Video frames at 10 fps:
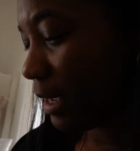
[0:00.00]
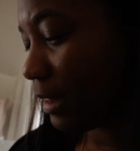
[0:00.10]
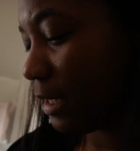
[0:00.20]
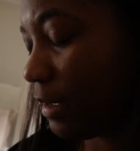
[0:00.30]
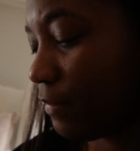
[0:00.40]

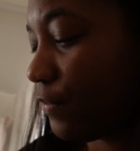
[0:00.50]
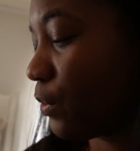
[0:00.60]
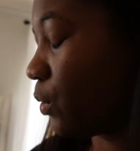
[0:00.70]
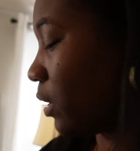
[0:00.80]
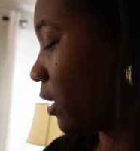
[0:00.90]
And then
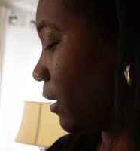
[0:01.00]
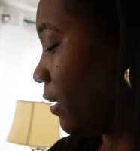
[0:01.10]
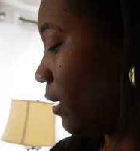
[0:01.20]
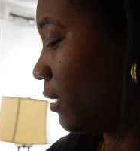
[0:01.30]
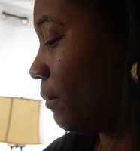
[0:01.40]
for
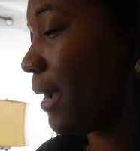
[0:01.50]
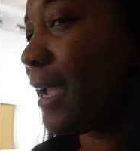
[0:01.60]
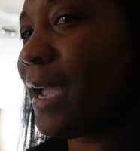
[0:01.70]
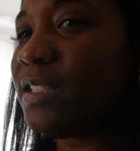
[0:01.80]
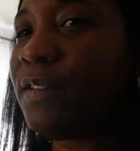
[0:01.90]
my
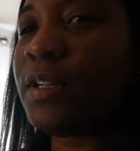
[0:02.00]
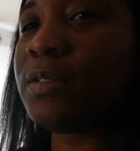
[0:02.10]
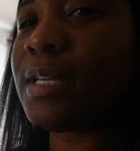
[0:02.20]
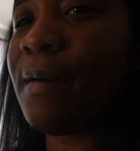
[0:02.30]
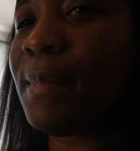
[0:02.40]
cash
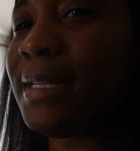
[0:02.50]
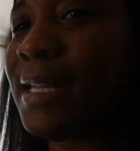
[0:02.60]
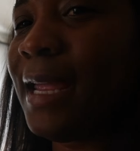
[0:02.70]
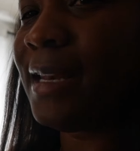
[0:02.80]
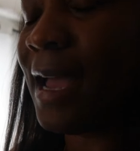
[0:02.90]
envelopes, I have my
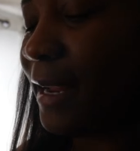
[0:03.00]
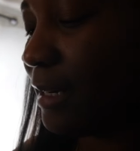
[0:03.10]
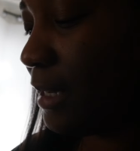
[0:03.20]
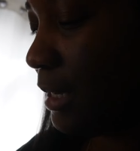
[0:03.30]
date night.